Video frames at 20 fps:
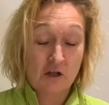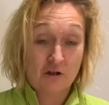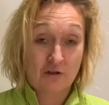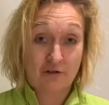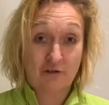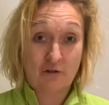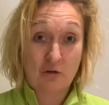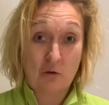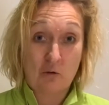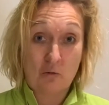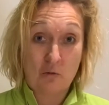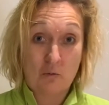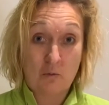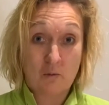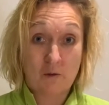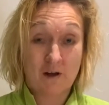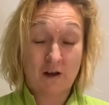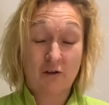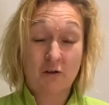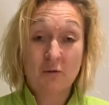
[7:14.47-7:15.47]
So we're
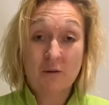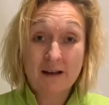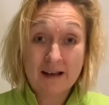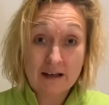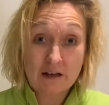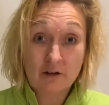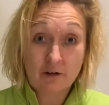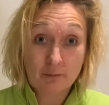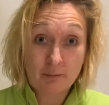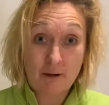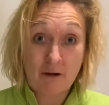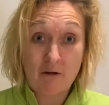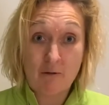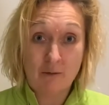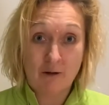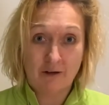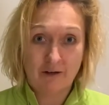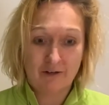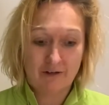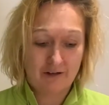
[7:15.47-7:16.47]
going to do a little
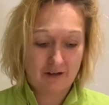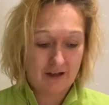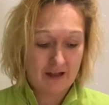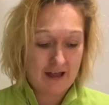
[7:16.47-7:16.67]
experiment.